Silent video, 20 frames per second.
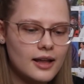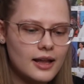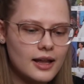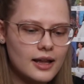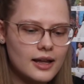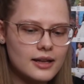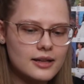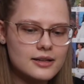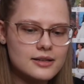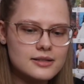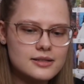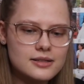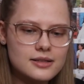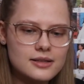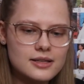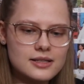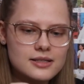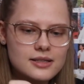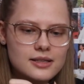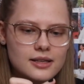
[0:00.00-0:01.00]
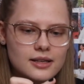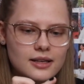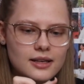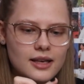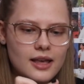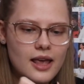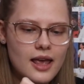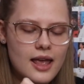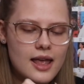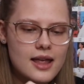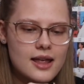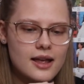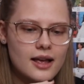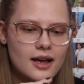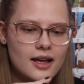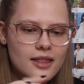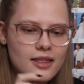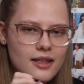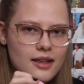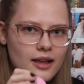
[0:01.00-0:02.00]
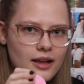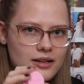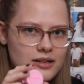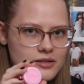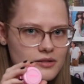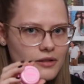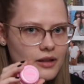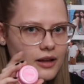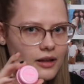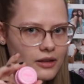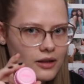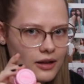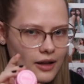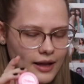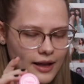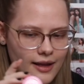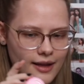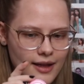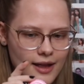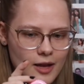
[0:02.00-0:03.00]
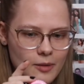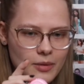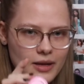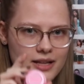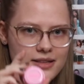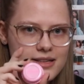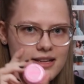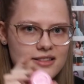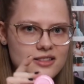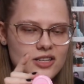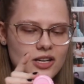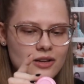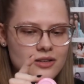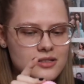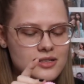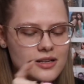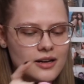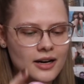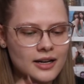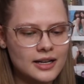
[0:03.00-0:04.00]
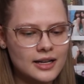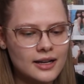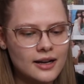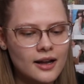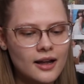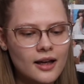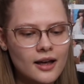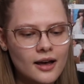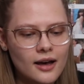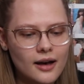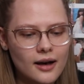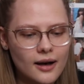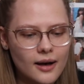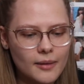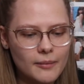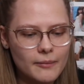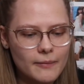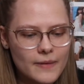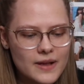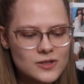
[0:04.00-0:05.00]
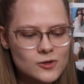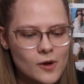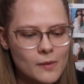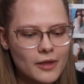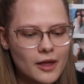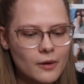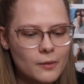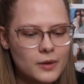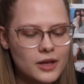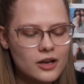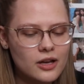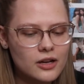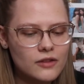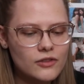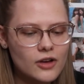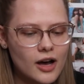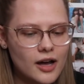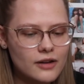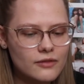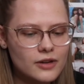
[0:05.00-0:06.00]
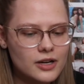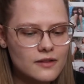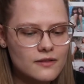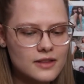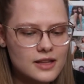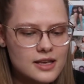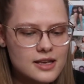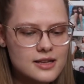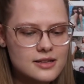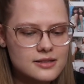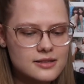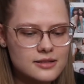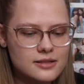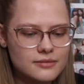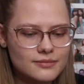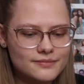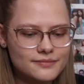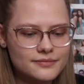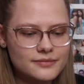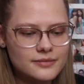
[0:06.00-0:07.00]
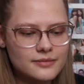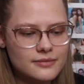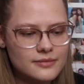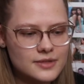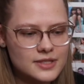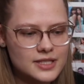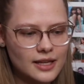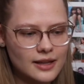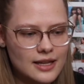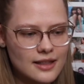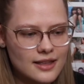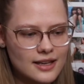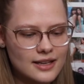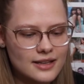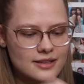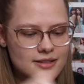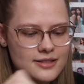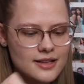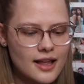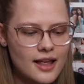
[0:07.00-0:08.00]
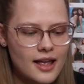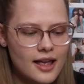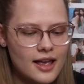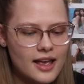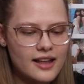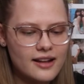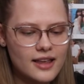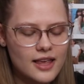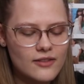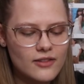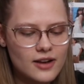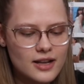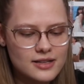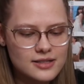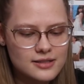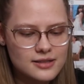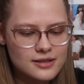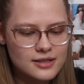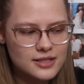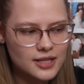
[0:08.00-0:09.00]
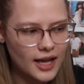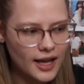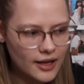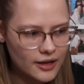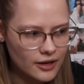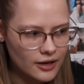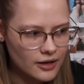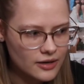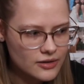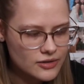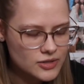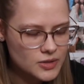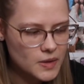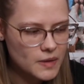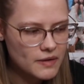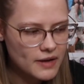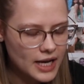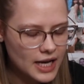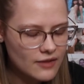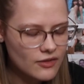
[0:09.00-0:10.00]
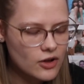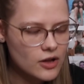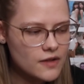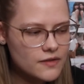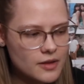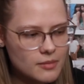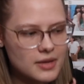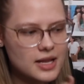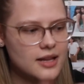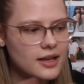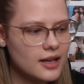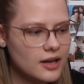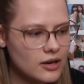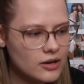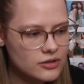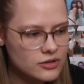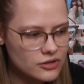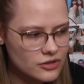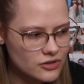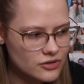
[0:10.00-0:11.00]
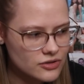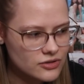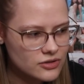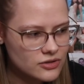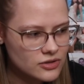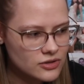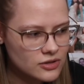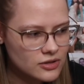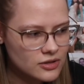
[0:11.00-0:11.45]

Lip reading: and this cake, I think. It doesn't really look like a cake, but it says Chelsea on it. And so I'm like, we could have gotten rid of these silly things and given us the tiger, so we would have all of the main characters